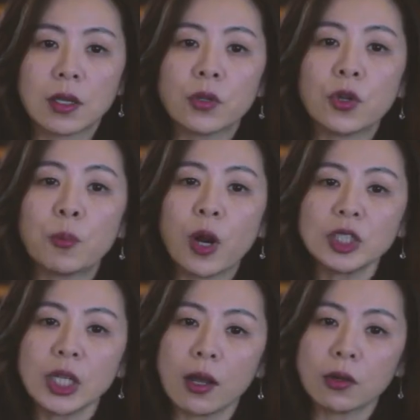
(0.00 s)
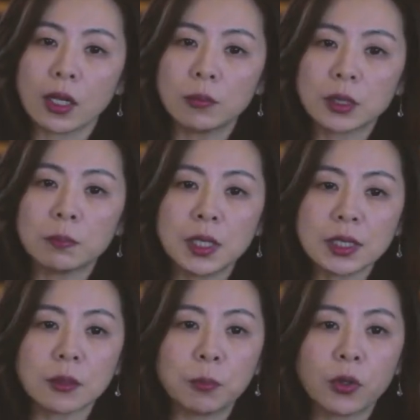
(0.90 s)
Your project outcomes
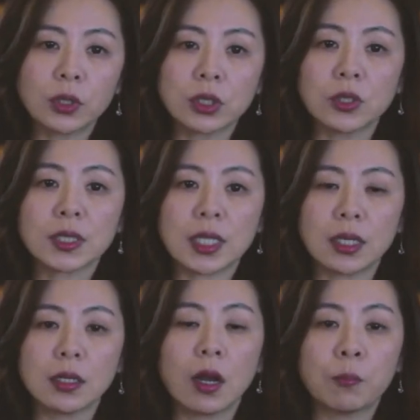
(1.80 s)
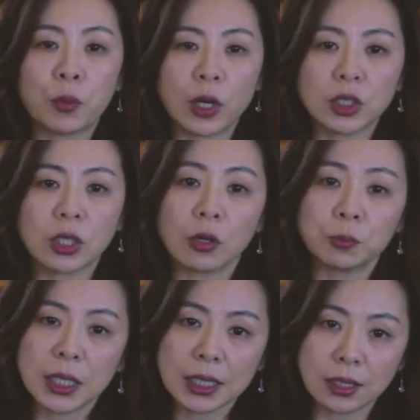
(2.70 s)
must support your stated project
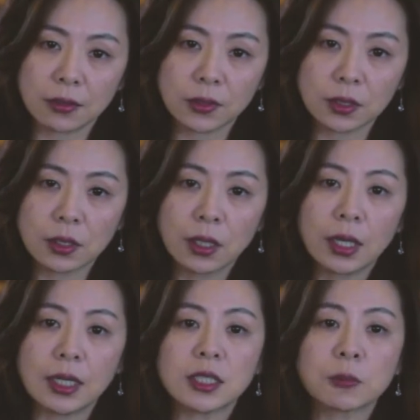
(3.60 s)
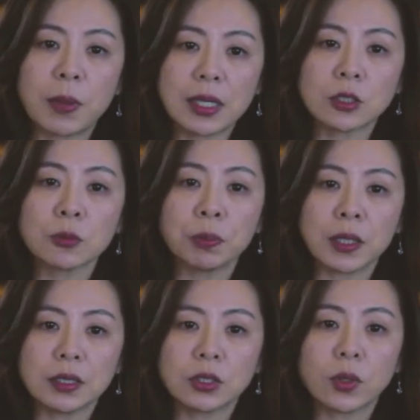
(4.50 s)
objectives. It is best to
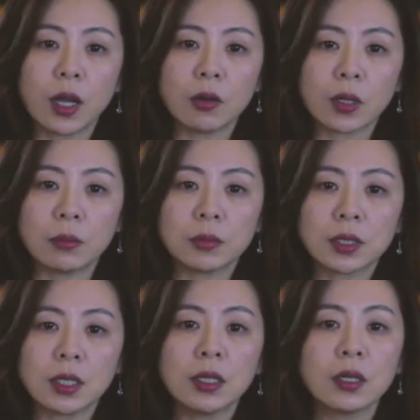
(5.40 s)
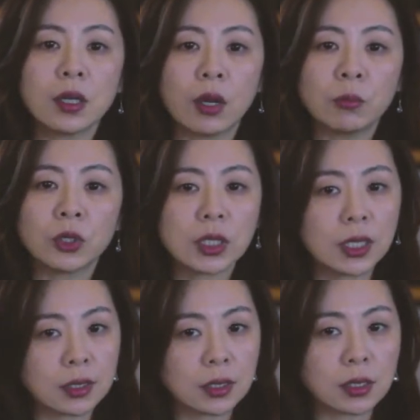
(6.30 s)
place your outcomes in a numbered
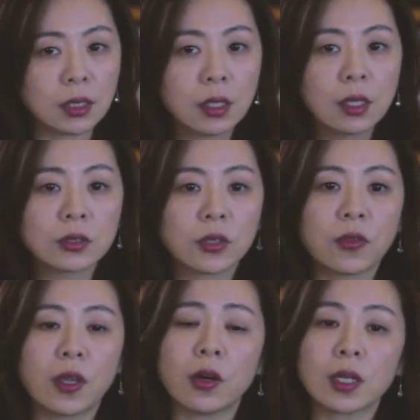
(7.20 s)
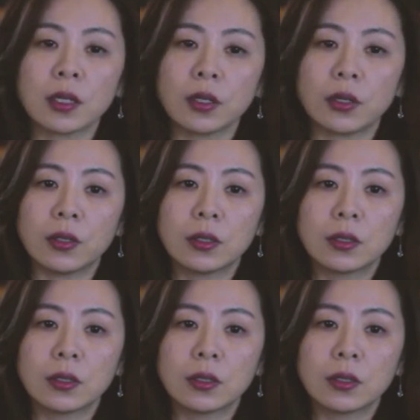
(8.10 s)
list so they are clear.